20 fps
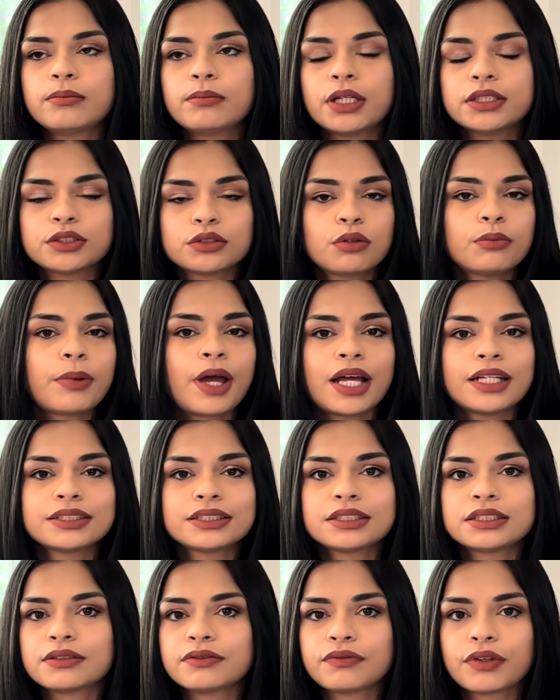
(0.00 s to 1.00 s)
muscle
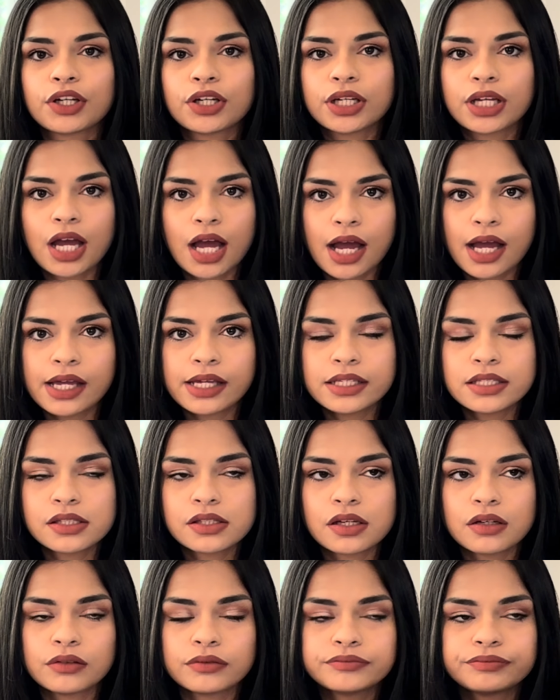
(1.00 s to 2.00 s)
mass isn't very high.
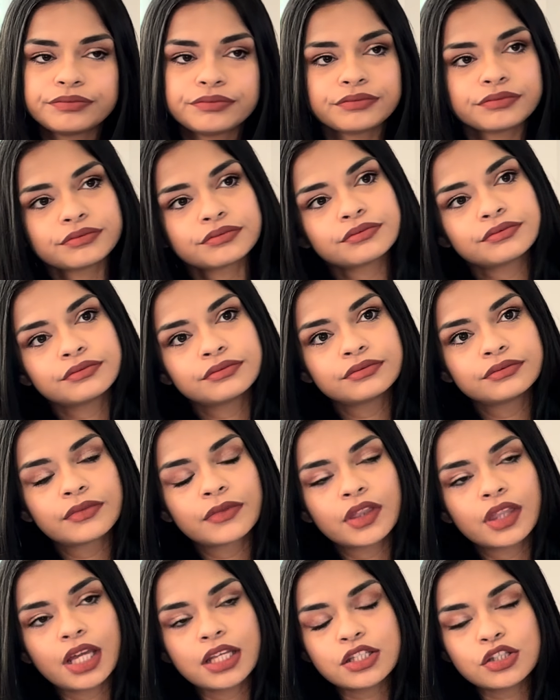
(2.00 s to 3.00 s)
So
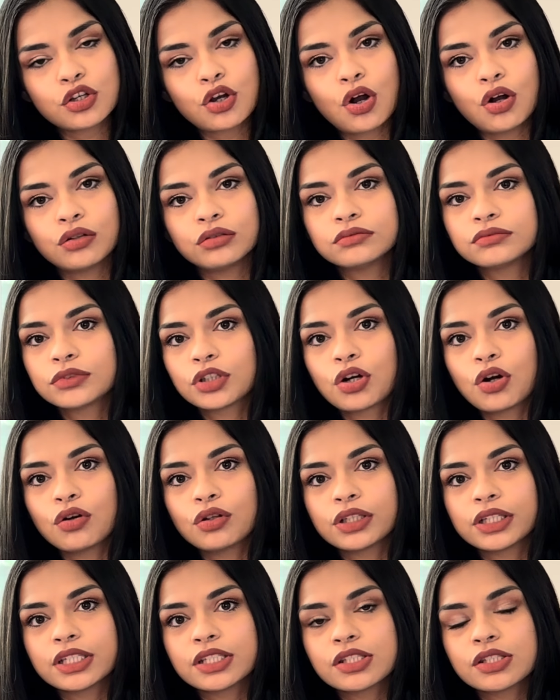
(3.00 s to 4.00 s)
that's the goal. The
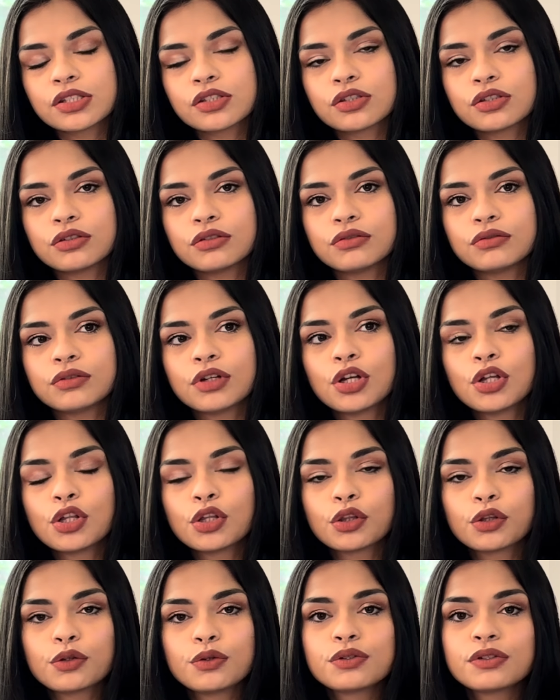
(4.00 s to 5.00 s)
goal is to
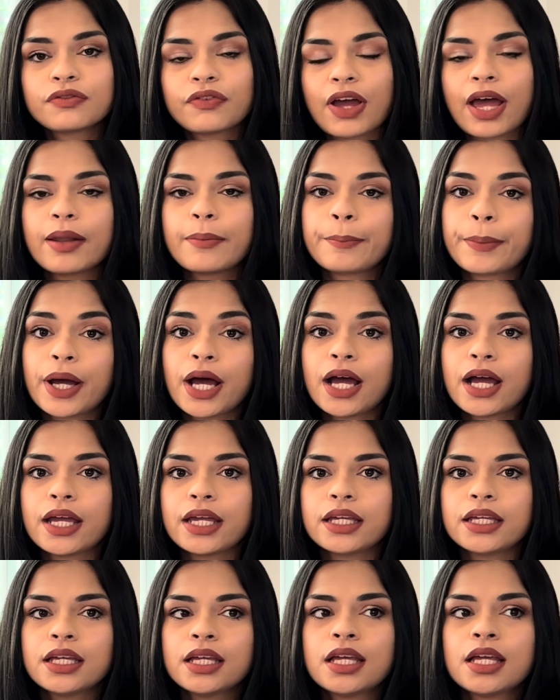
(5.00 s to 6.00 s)
lose fat
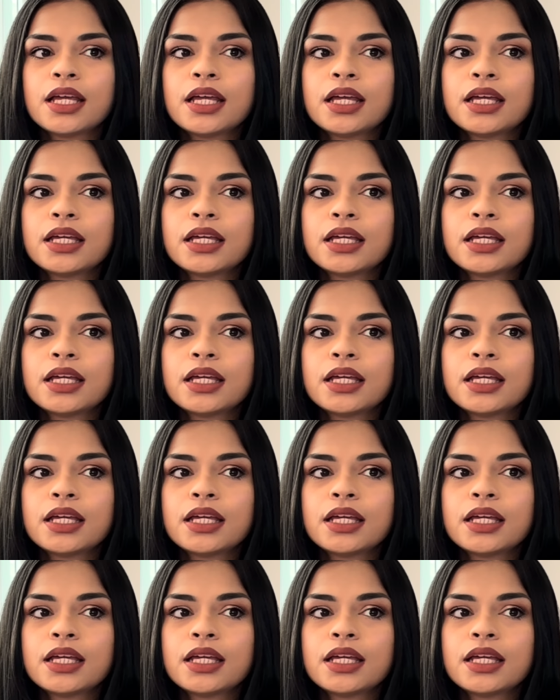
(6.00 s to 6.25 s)
by